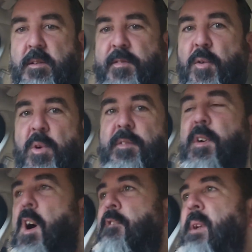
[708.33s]

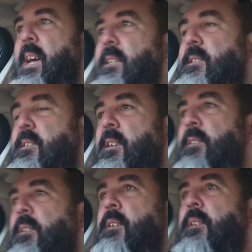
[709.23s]
45 minutes,
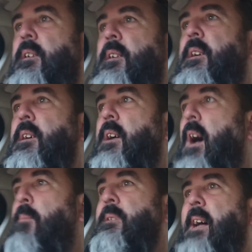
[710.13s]

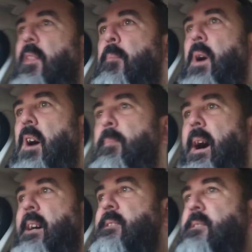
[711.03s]
up and down the
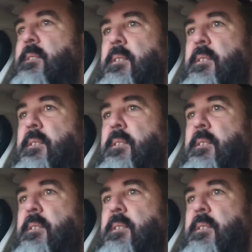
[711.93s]
bypass,